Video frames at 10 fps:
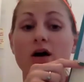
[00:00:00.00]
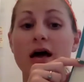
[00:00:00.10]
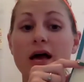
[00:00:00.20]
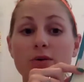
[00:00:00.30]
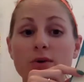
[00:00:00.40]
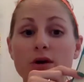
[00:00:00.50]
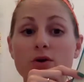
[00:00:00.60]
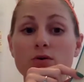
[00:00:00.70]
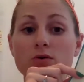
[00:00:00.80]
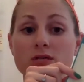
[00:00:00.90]
Anyone
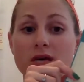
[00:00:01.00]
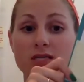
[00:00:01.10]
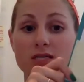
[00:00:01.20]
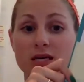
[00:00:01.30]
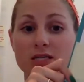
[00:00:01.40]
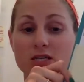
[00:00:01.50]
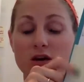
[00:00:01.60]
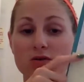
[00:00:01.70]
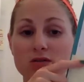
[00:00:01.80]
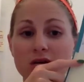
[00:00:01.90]
who says yes to
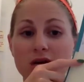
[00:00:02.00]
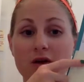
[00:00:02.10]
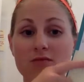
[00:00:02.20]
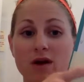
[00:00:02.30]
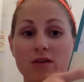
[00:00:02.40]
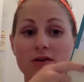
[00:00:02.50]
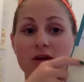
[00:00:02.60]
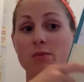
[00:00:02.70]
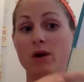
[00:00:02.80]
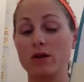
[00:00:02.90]
hosting, I write their
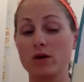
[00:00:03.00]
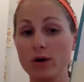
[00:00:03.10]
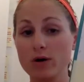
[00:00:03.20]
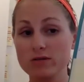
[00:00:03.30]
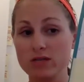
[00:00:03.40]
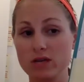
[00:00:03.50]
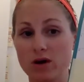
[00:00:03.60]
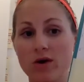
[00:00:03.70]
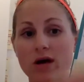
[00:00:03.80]
name on a little Post-it note.